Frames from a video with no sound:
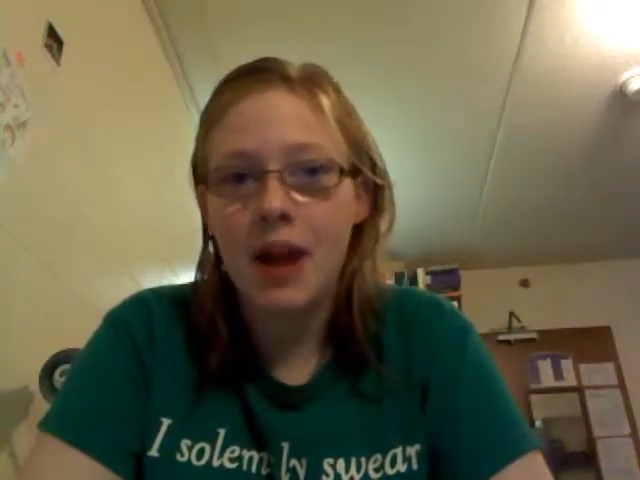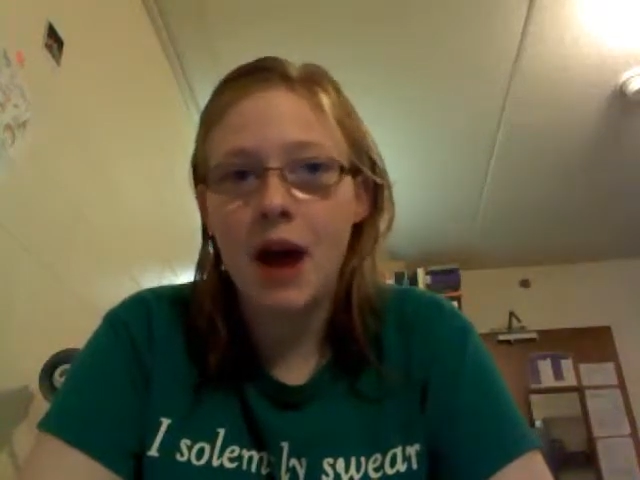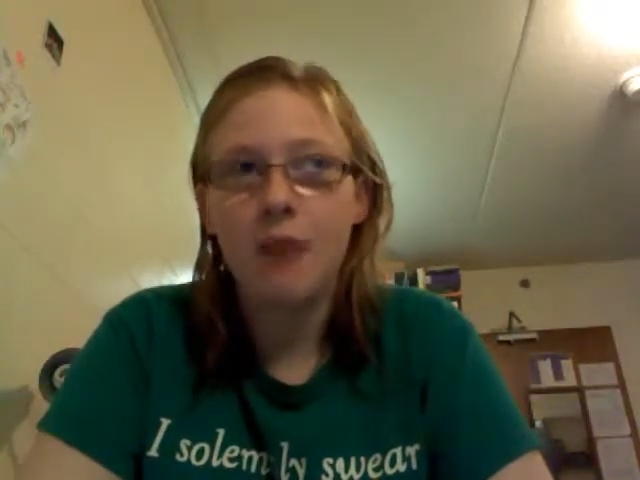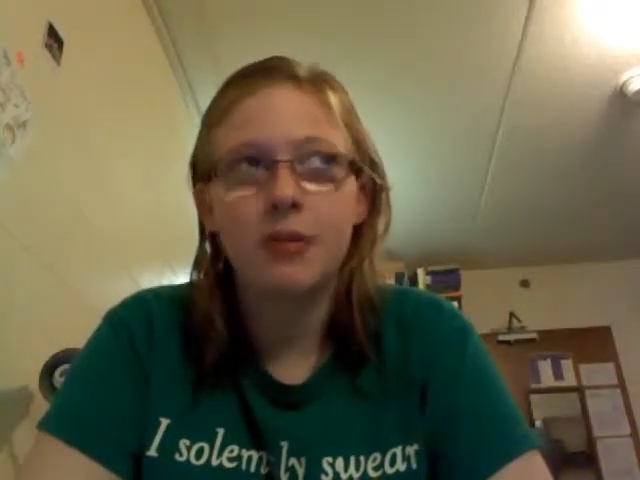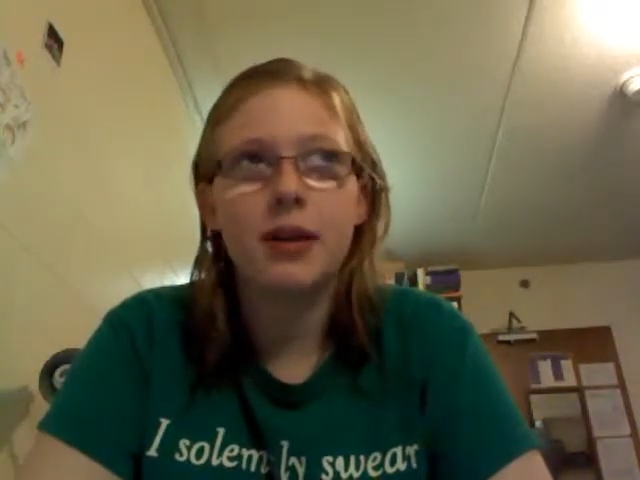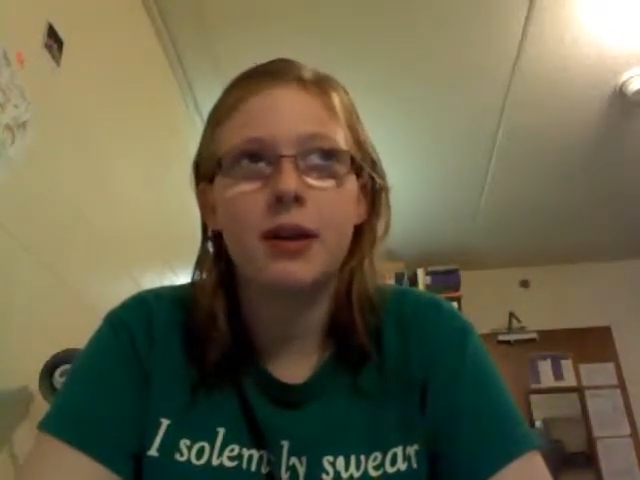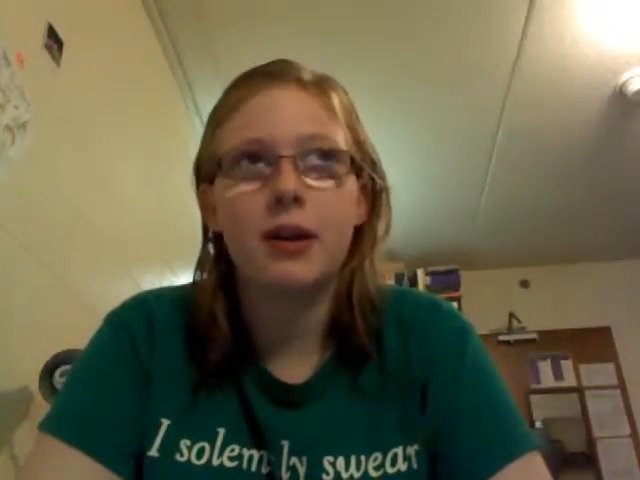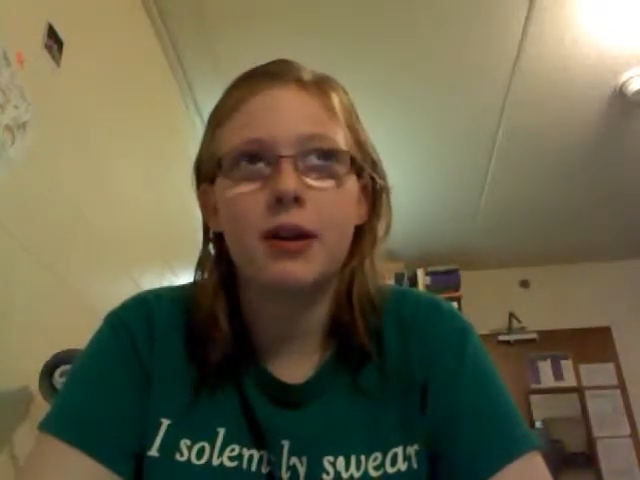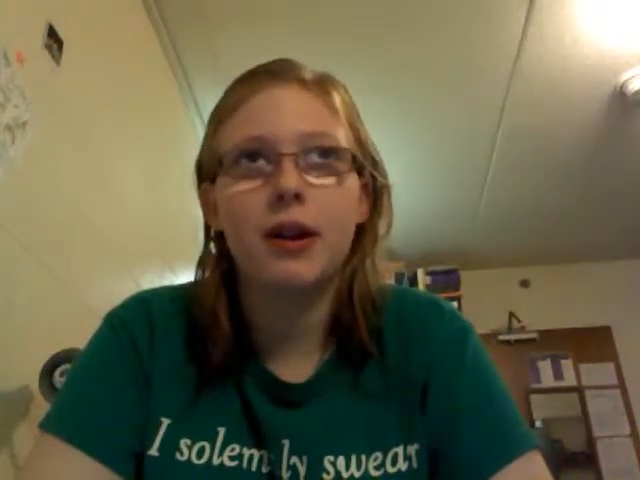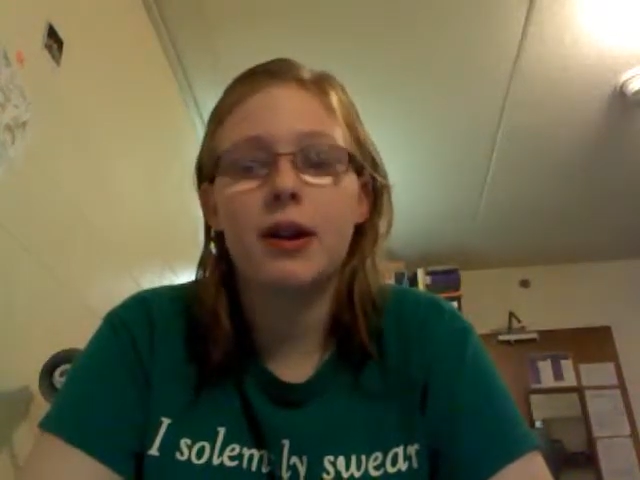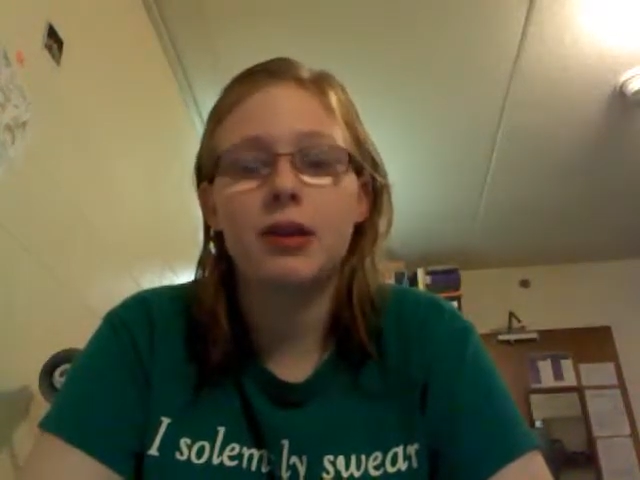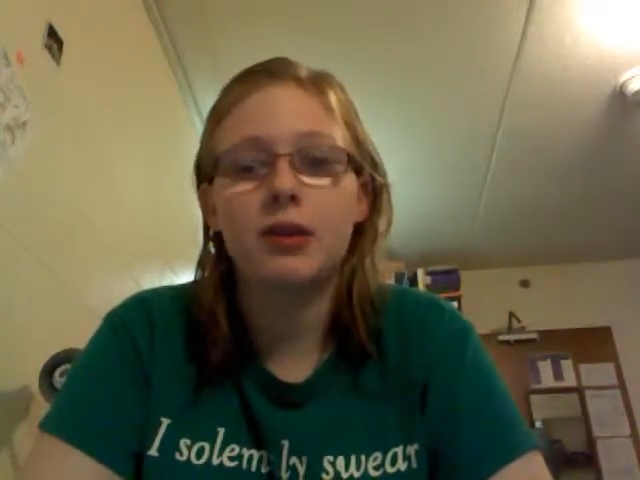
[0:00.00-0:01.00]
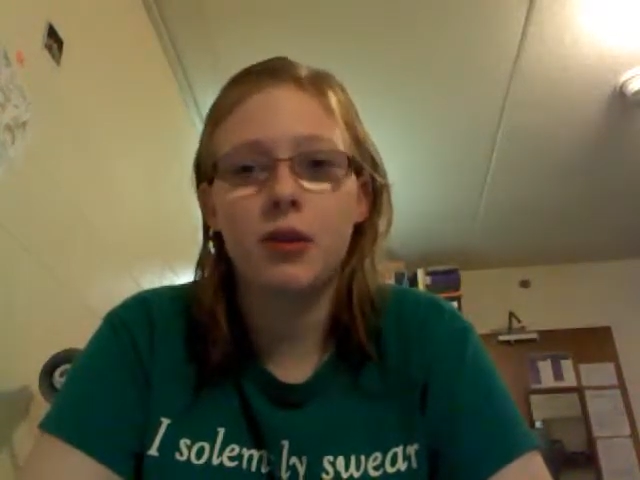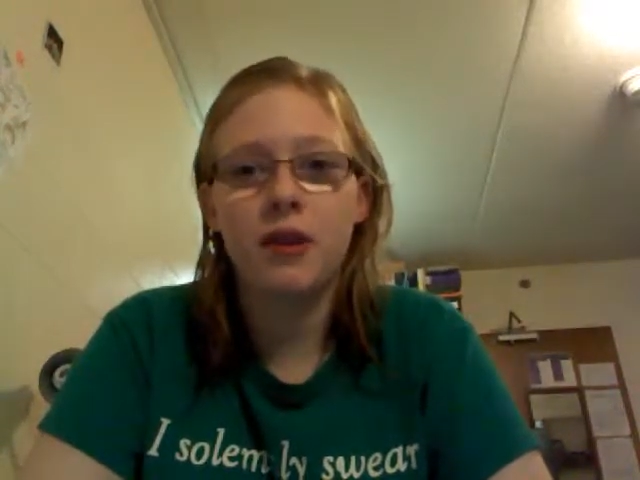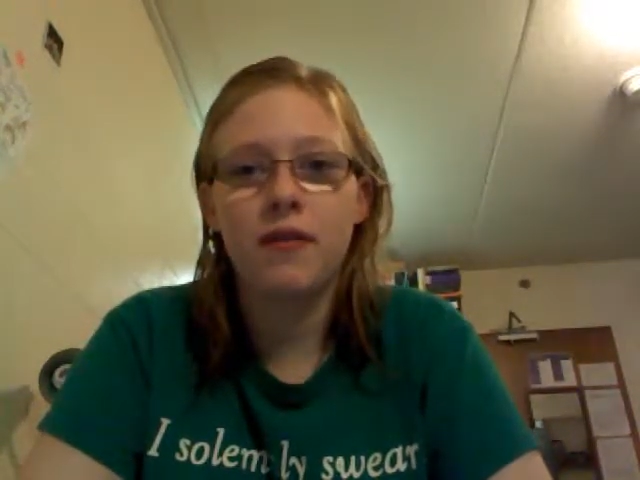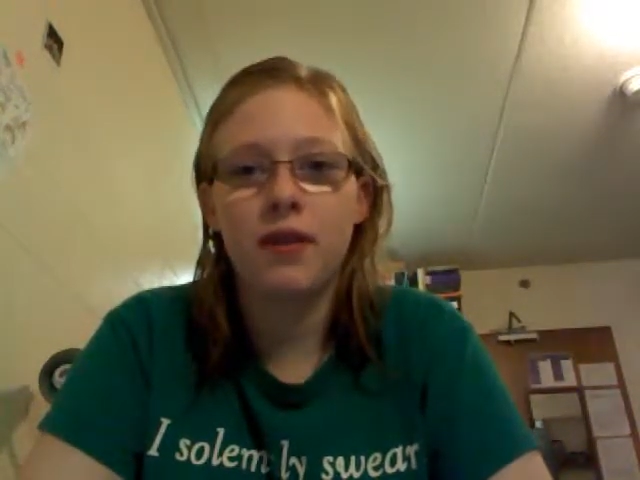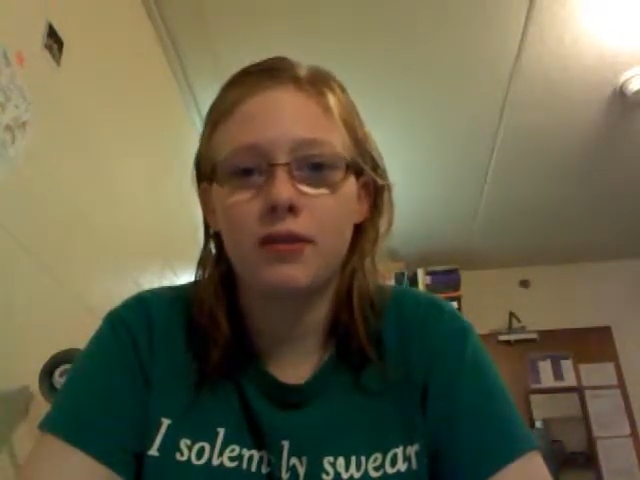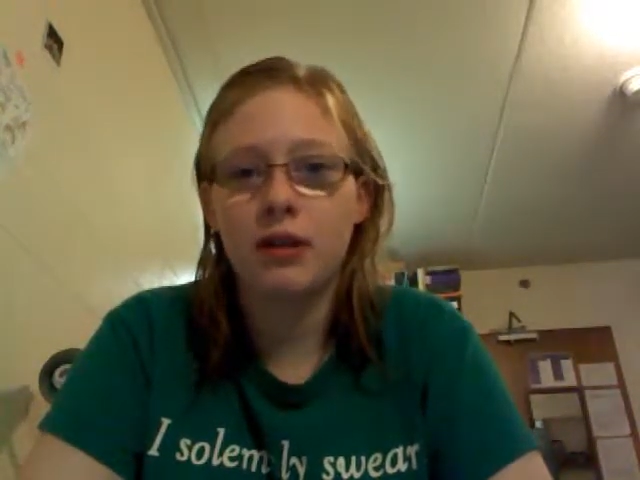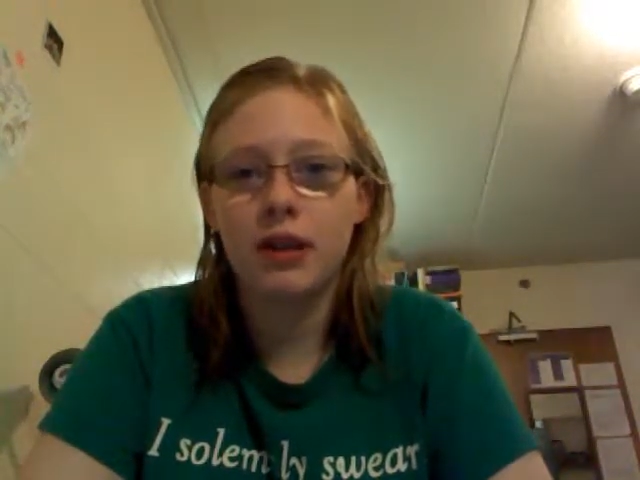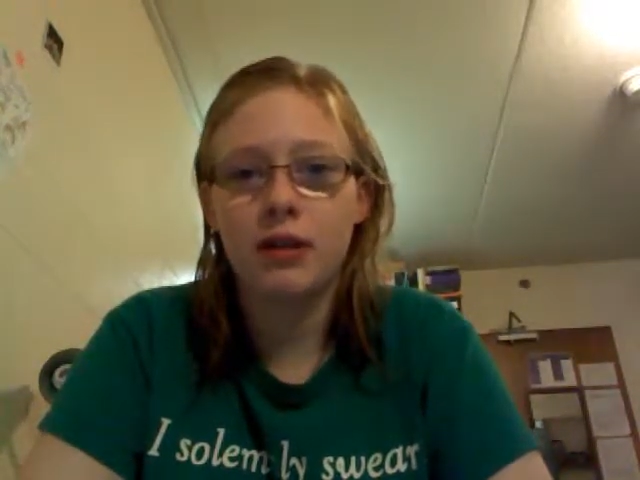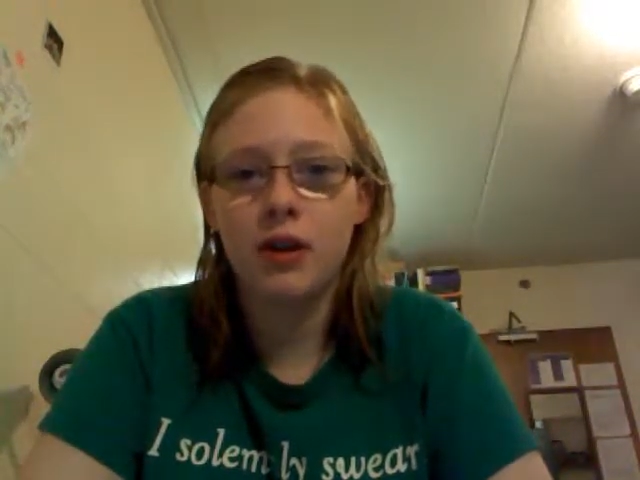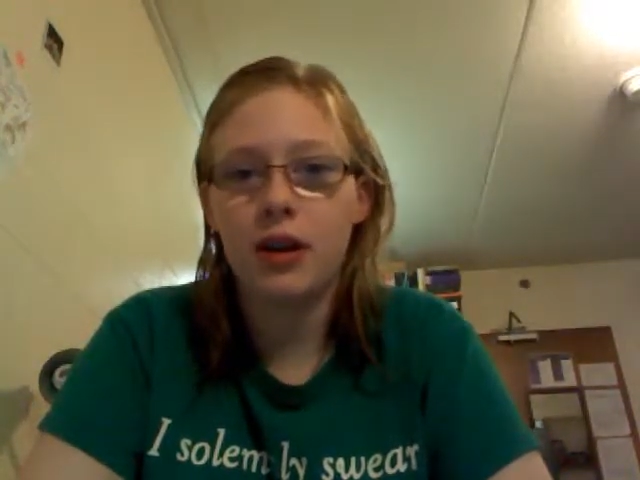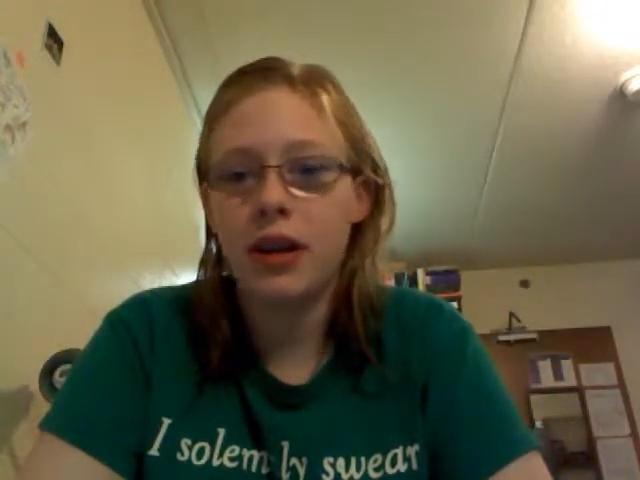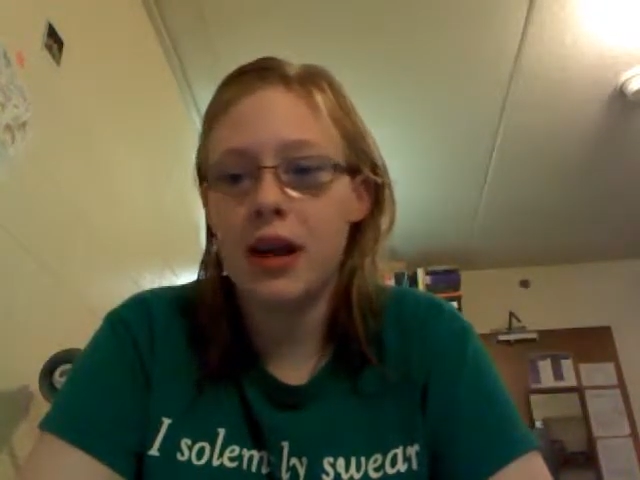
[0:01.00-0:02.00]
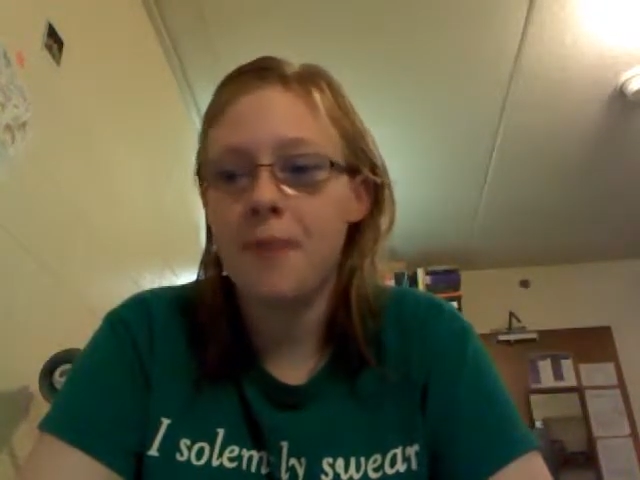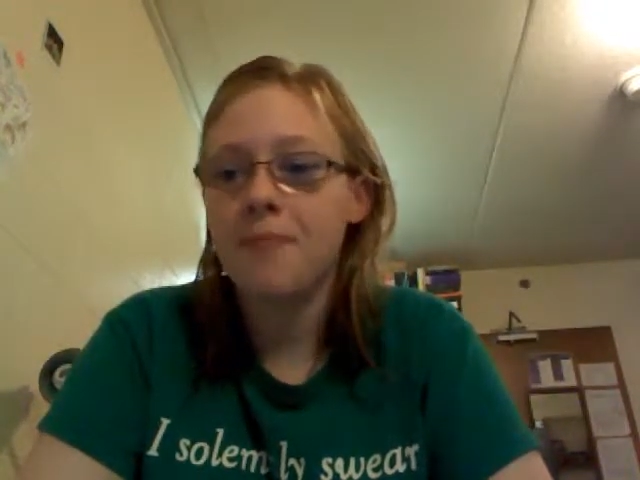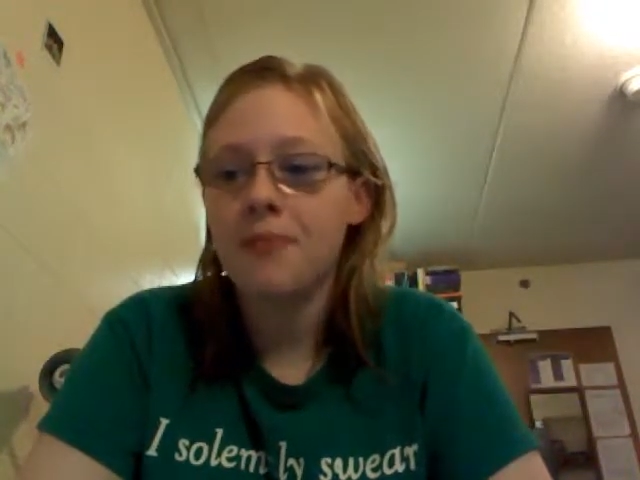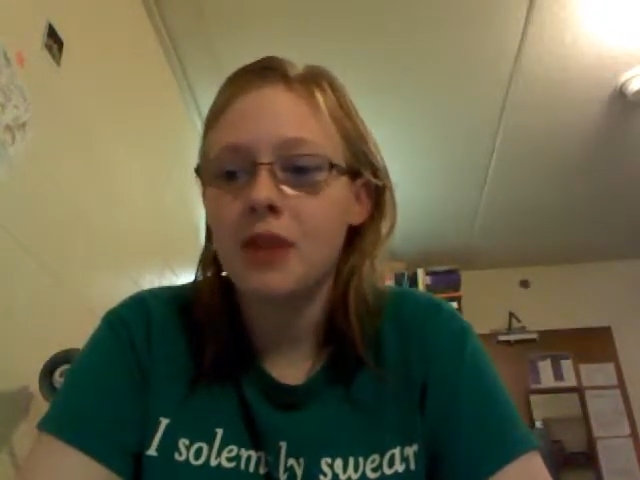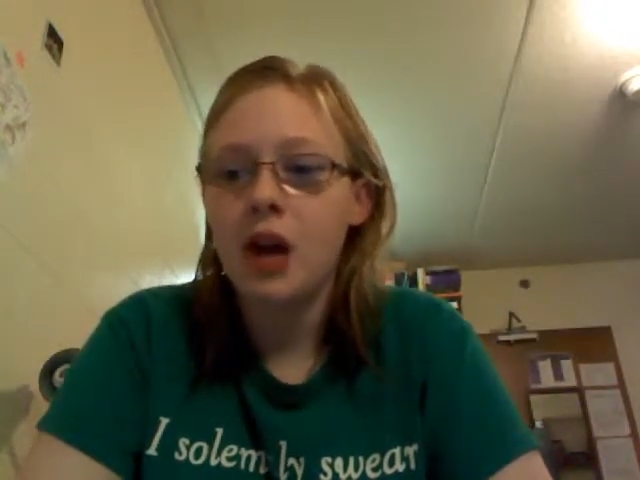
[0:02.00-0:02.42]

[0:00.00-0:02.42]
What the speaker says: and I was like so confused and I had no idea.